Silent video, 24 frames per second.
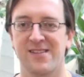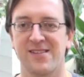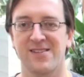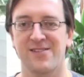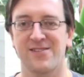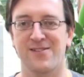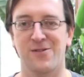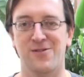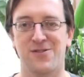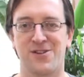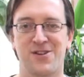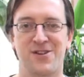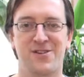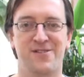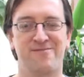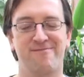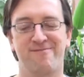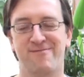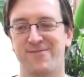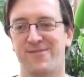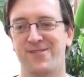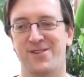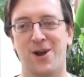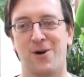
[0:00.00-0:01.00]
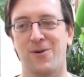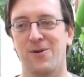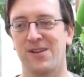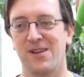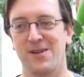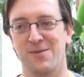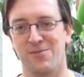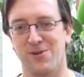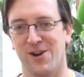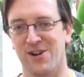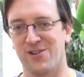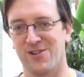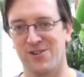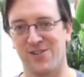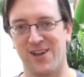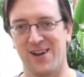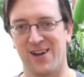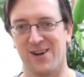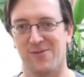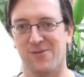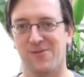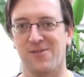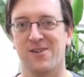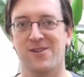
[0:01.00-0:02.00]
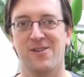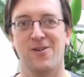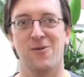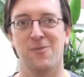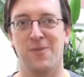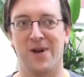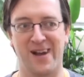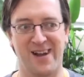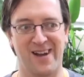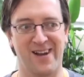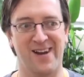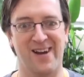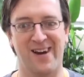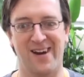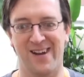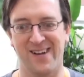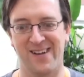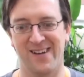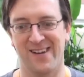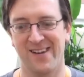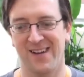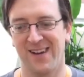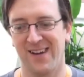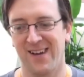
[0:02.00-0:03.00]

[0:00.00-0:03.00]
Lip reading: So don't eat brunch there. Oh my God.